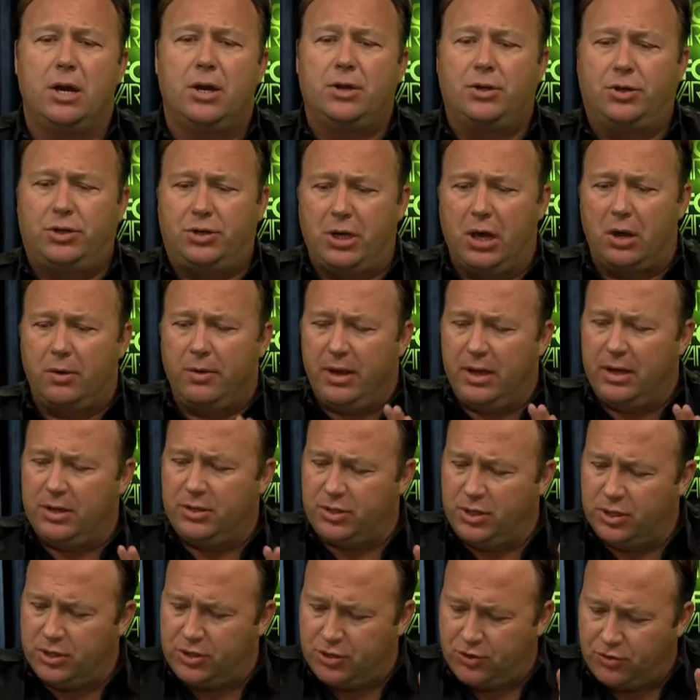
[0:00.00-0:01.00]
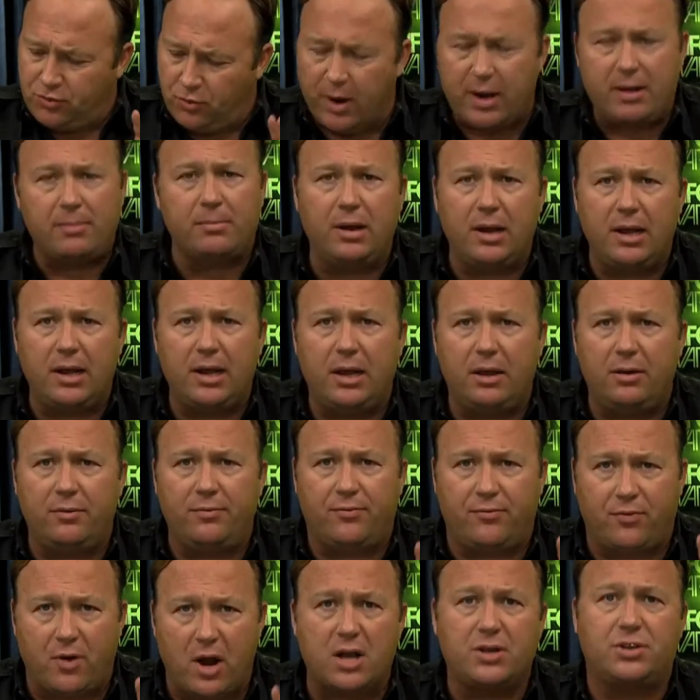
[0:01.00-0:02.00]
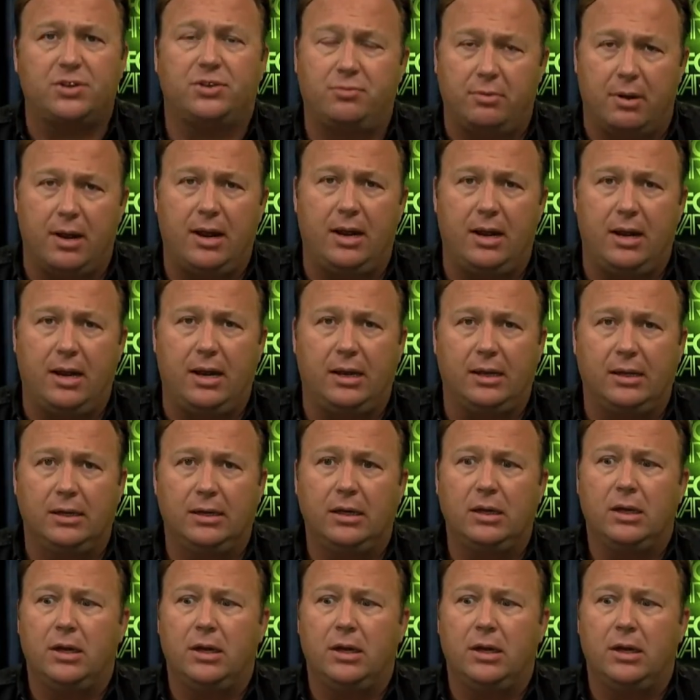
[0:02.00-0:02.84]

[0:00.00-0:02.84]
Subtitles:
So it is extremely frustrating